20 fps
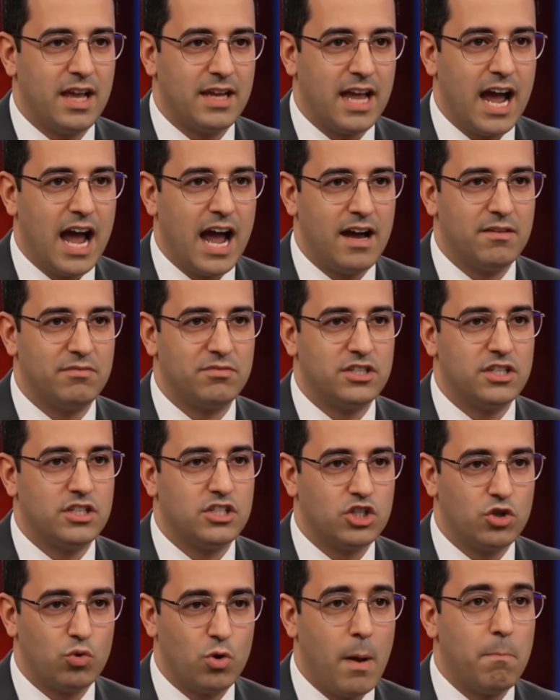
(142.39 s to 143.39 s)
lives,
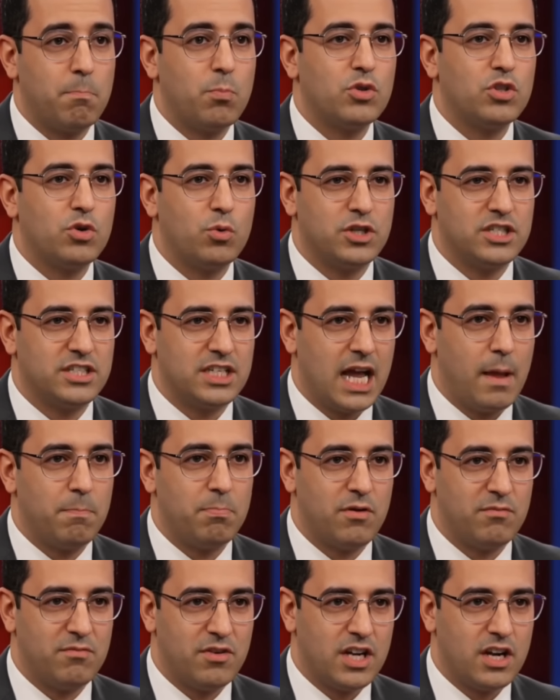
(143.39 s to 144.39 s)
scrambled to escape
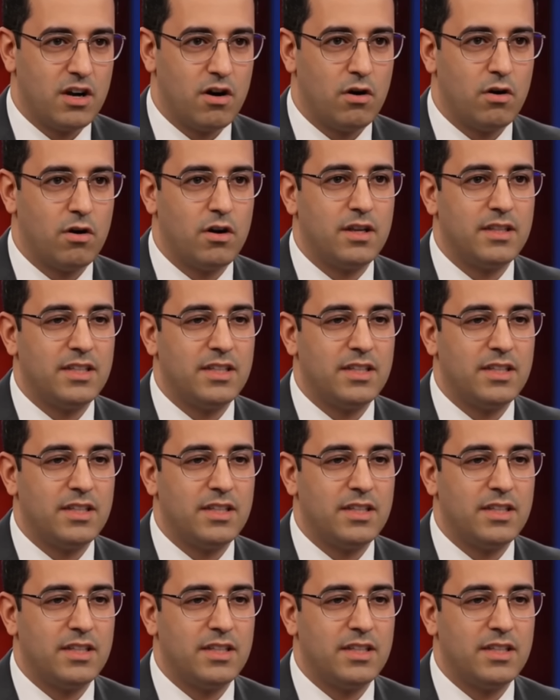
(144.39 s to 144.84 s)
the vehicle,